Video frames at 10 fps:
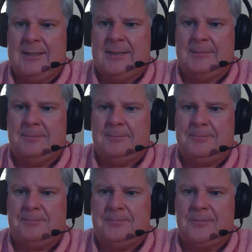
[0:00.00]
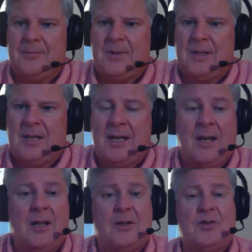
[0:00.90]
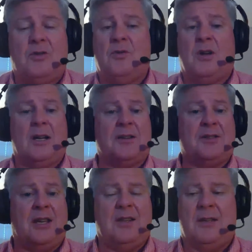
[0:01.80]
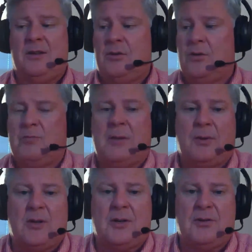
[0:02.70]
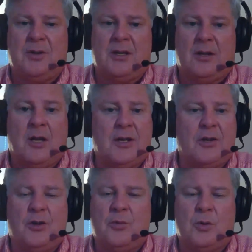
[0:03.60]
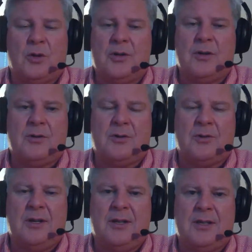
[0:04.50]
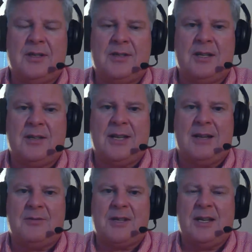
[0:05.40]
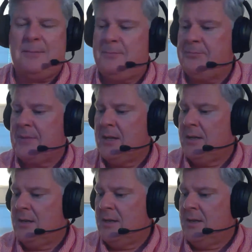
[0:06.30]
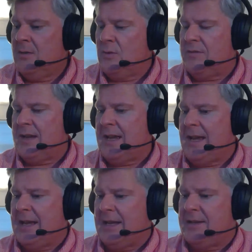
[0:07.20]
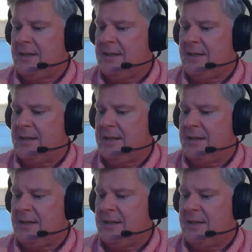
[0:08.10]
And I also ought to say that people are doing a lot of good work during this downtime.